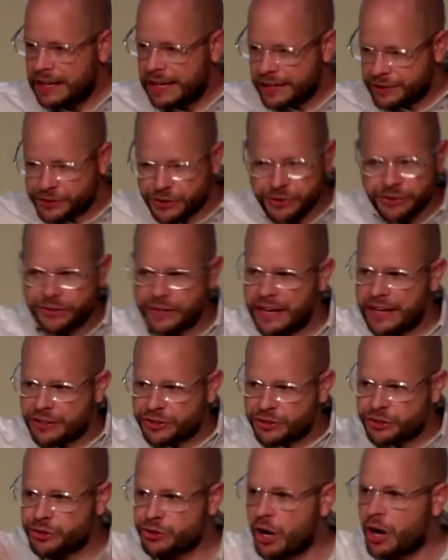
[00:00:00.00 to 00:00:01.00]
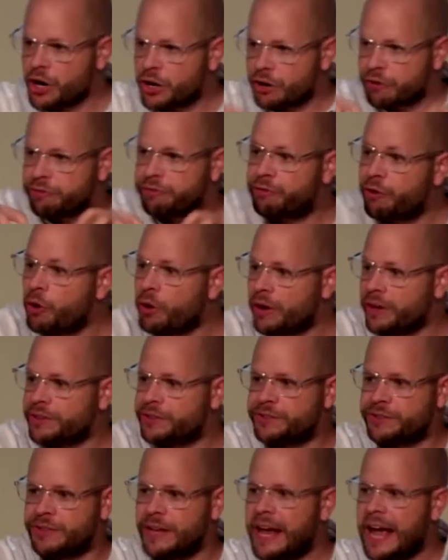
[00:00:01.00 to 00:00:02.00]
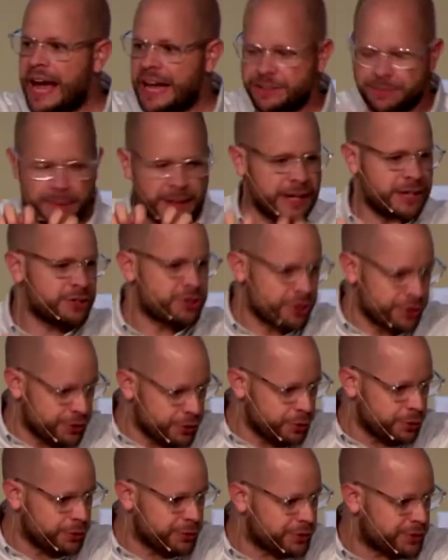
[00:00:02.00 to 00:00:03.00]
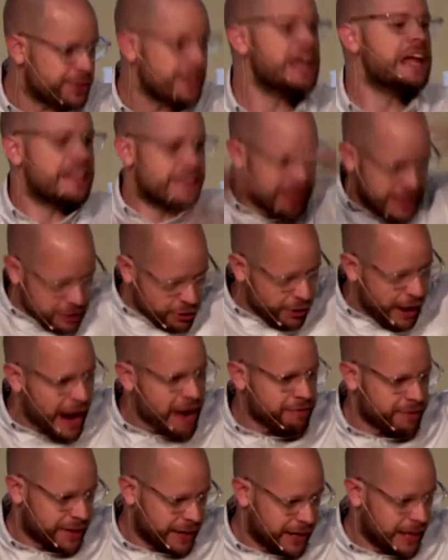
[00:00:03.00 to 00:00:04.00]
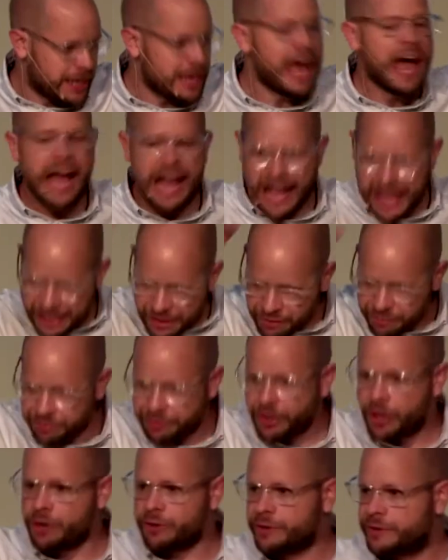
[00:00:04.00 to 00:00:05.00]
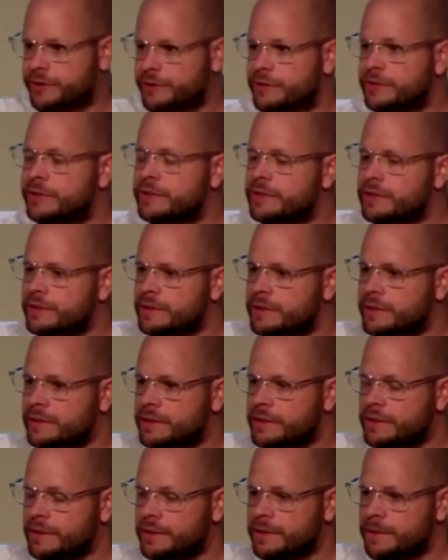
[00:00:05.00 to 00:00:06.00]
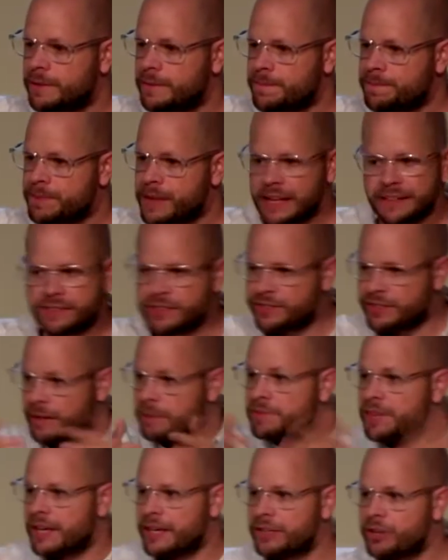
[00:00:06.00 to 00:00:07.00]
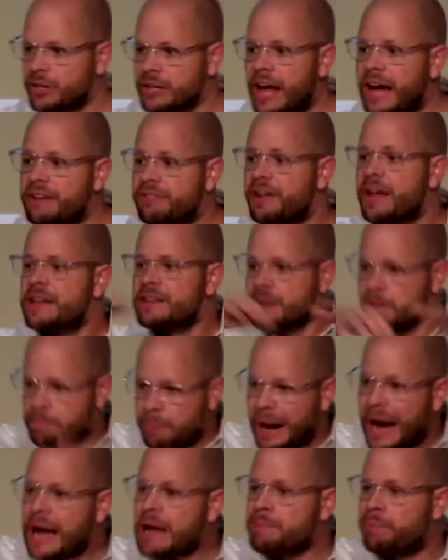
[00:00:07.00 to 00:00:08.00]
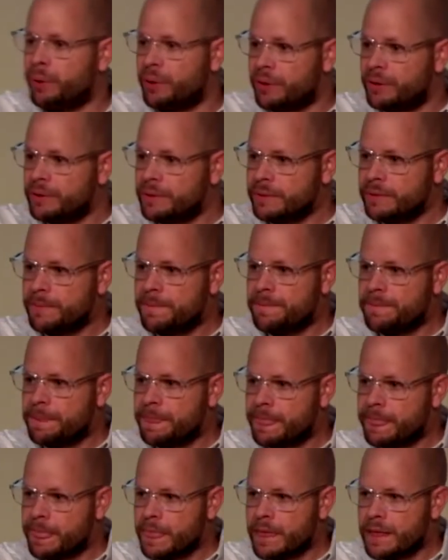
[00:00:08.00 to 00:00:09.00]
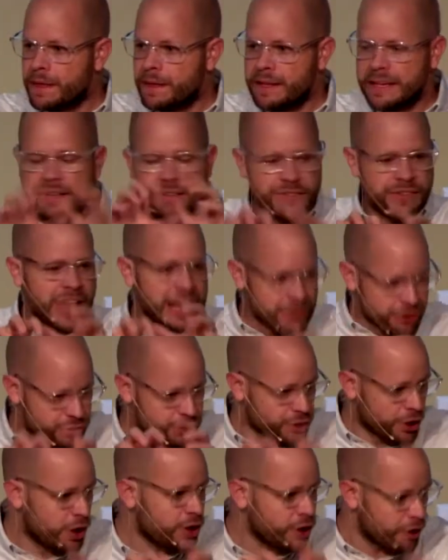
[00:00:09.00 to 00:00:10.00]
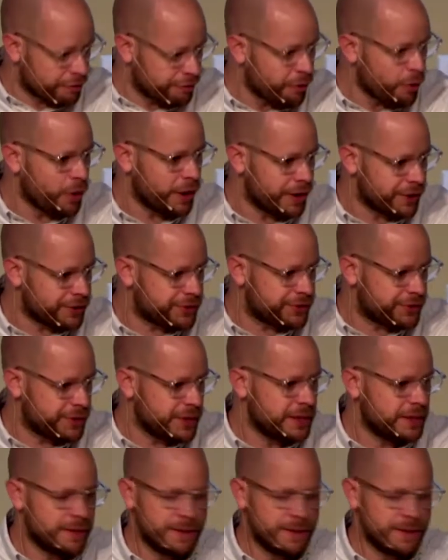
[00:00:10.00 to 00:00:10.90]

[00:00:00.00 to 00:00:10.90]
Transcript: It's just that a stronger force has been introduced than gravity, and it floats. It's the same thing in your life. The Bible is that stronger force.